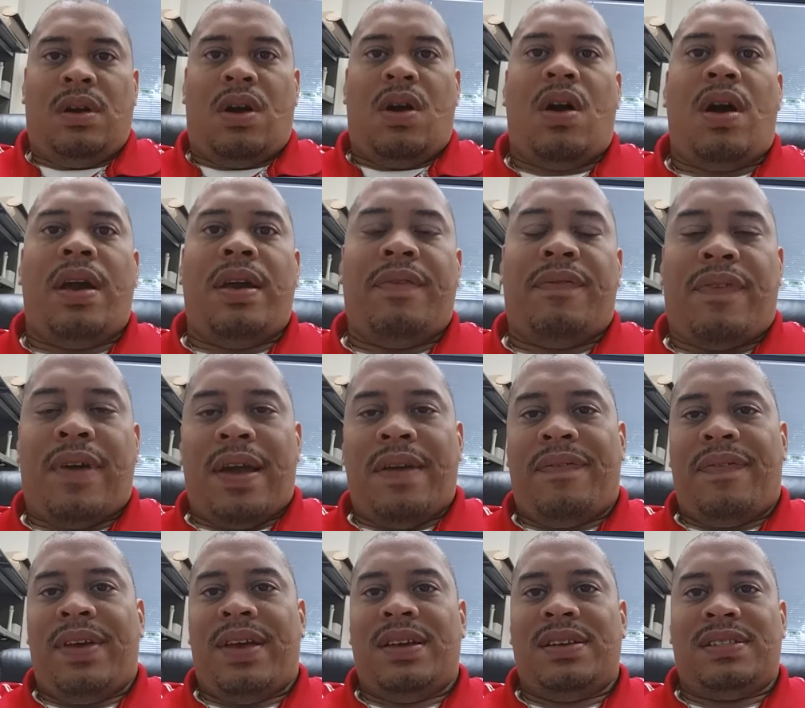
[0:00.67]
All right,
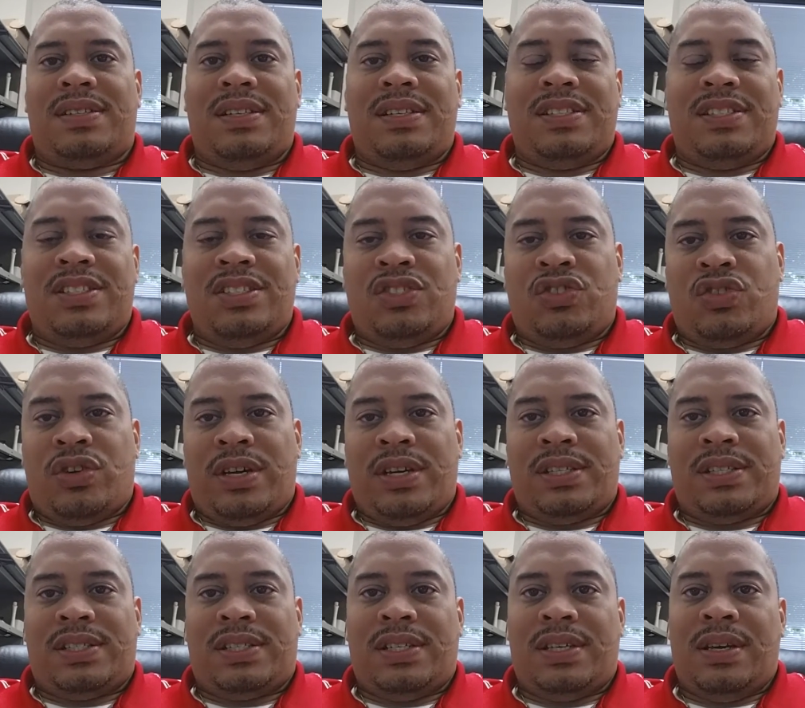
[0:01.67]
fight fans, let's
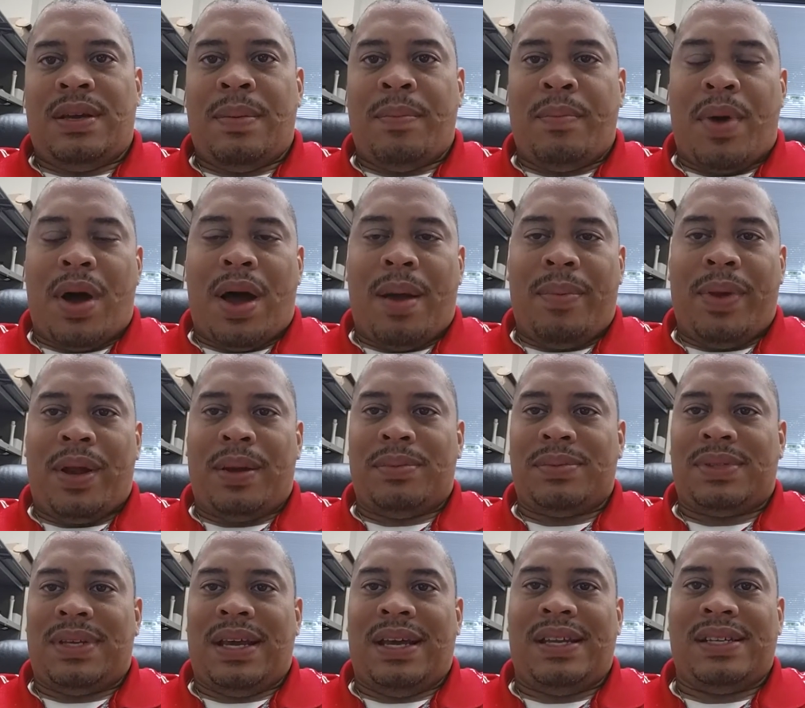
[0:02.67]
address Bob
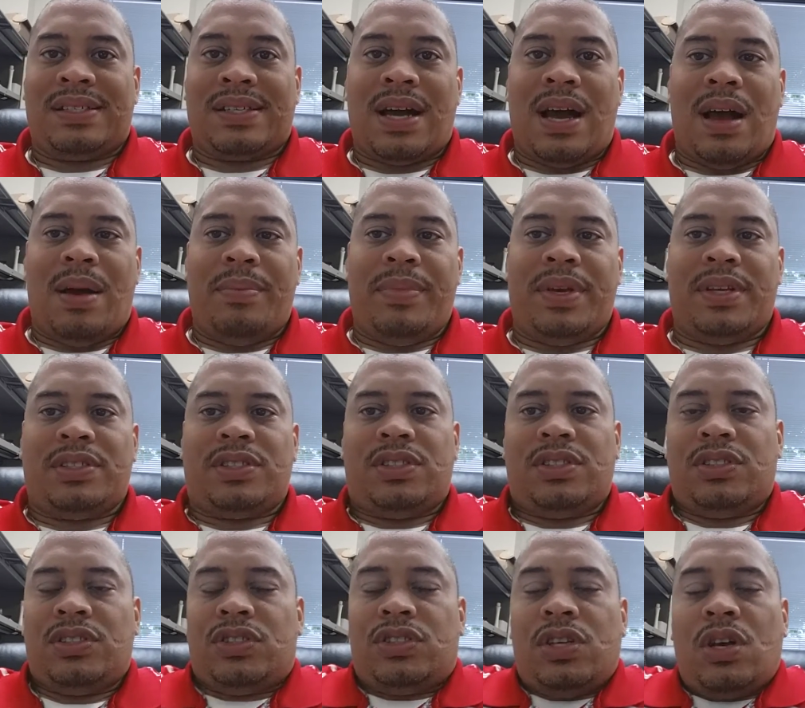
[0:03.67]
Arum's latest
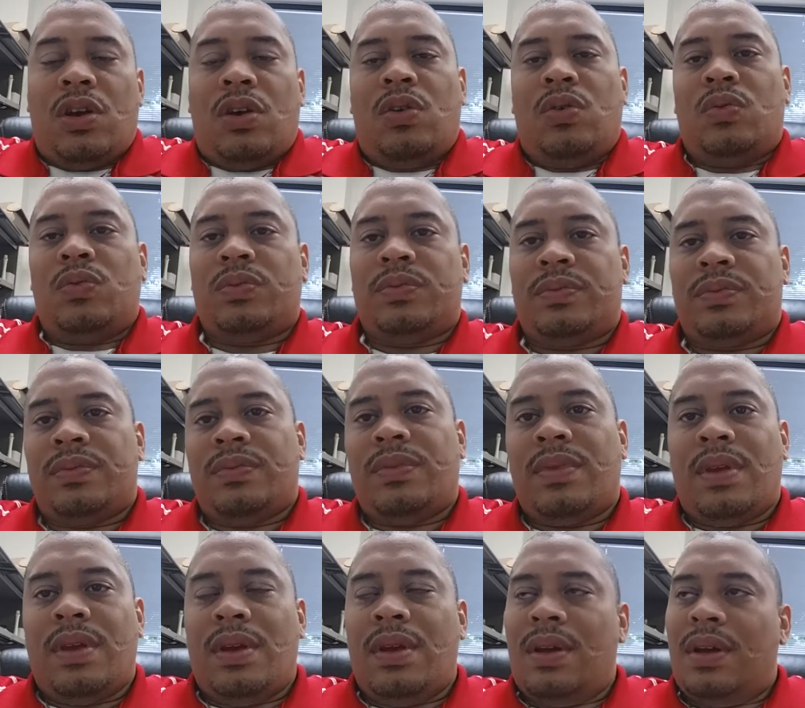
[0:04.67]
comments. So,
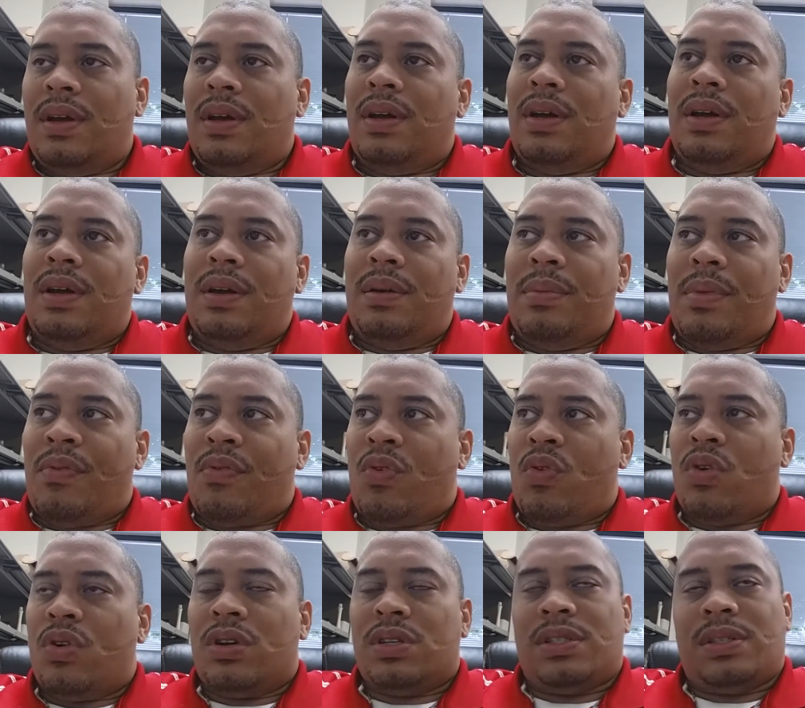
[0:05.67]
um, of
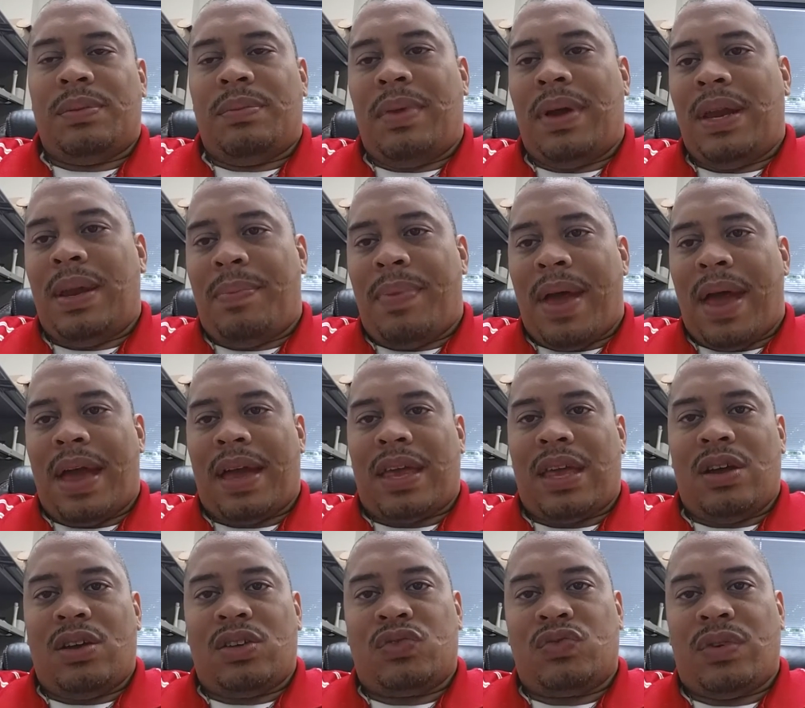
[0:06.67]
course, Manny
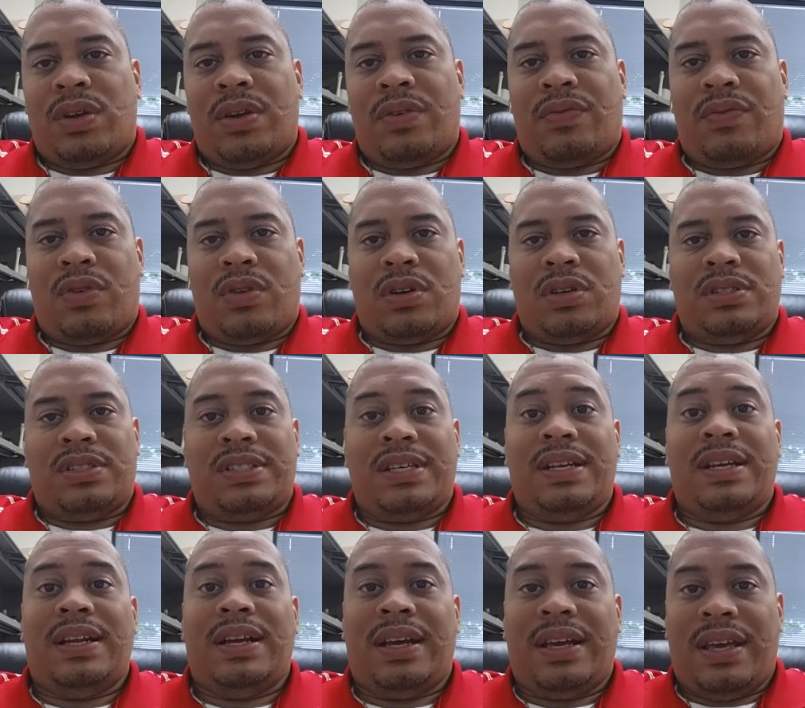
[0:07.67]
Pacquiao is running for
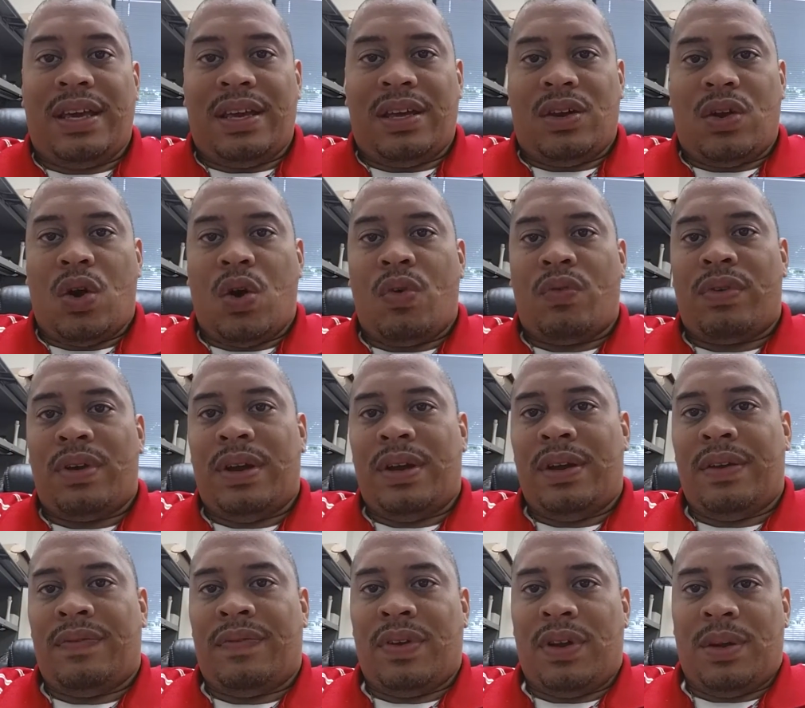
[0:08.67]
Senate again over in
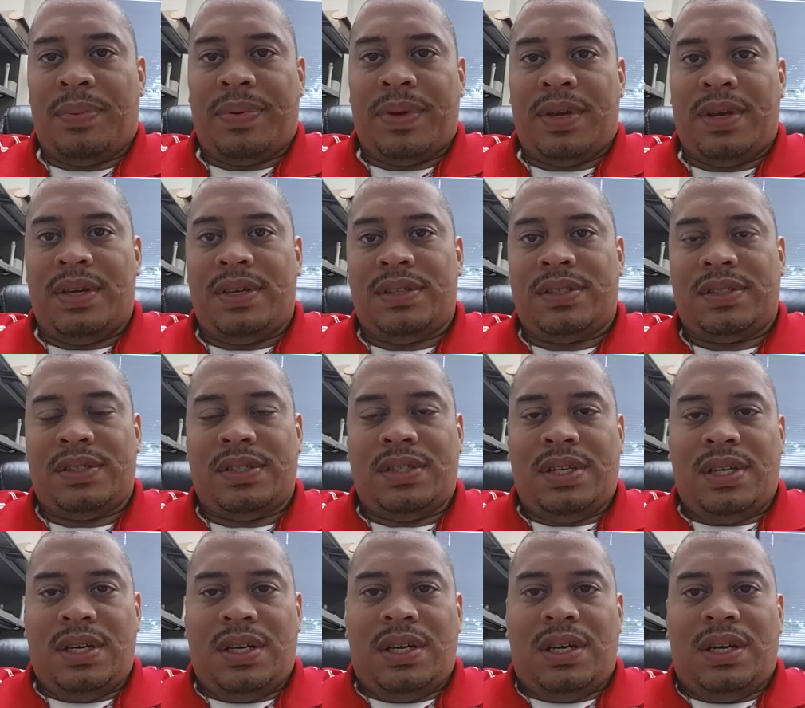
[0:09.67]
the Philippines
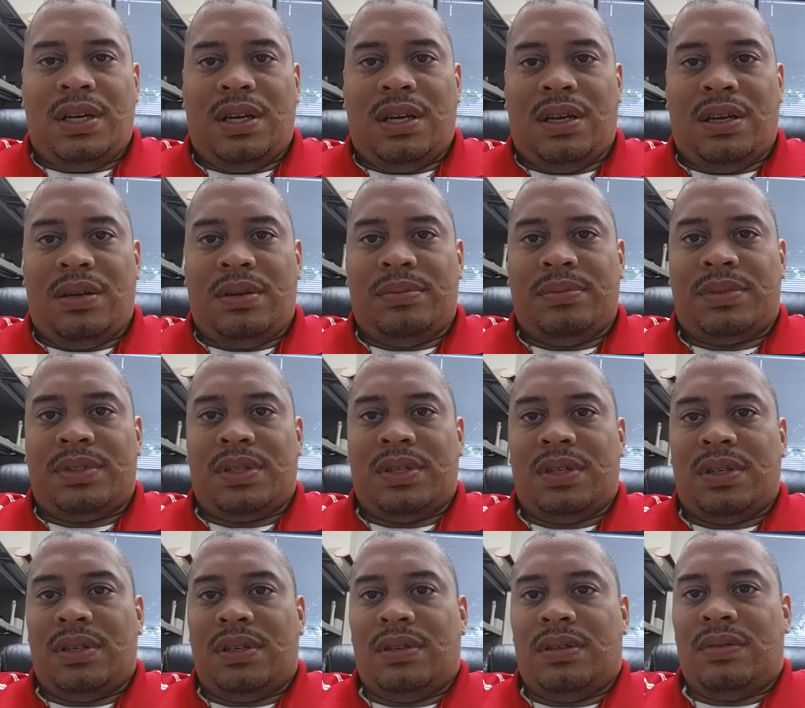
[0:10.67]
um,
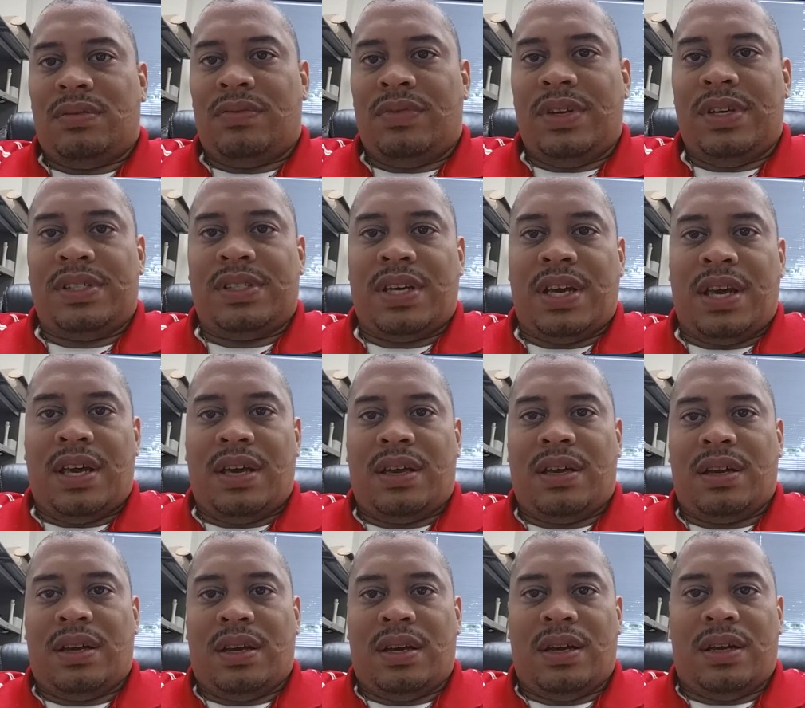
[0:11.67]
to
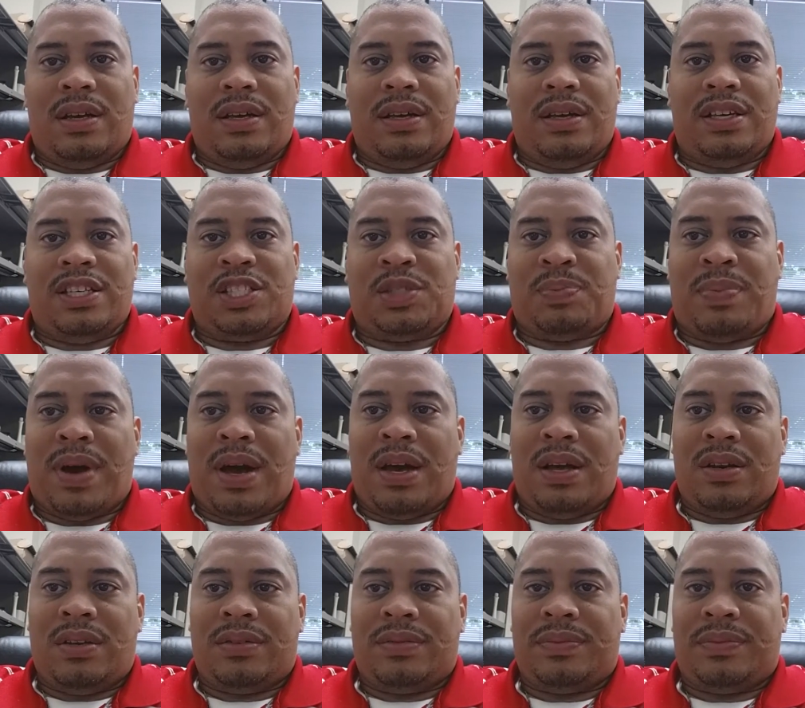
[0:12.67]
retake uh, his
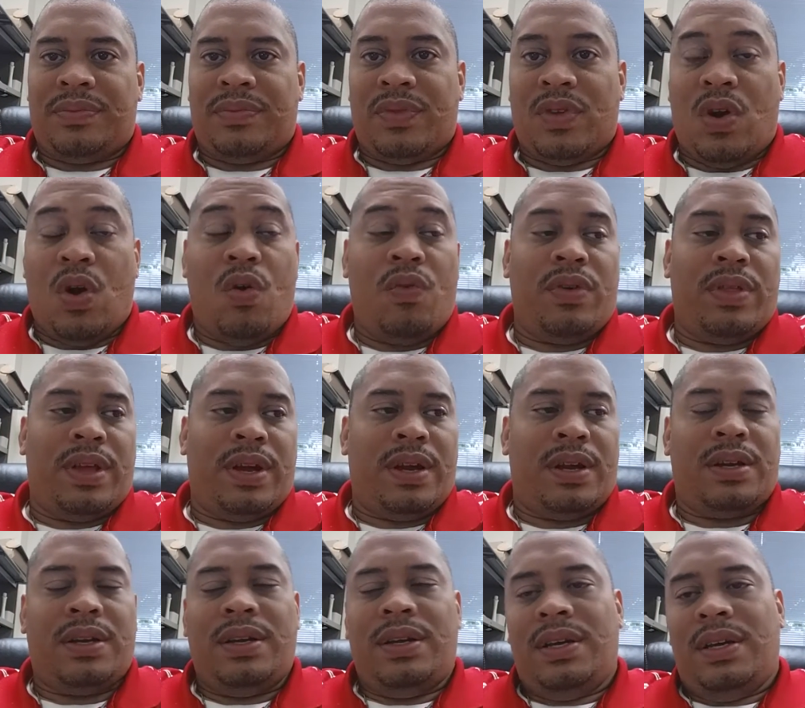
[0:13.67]
spot over there.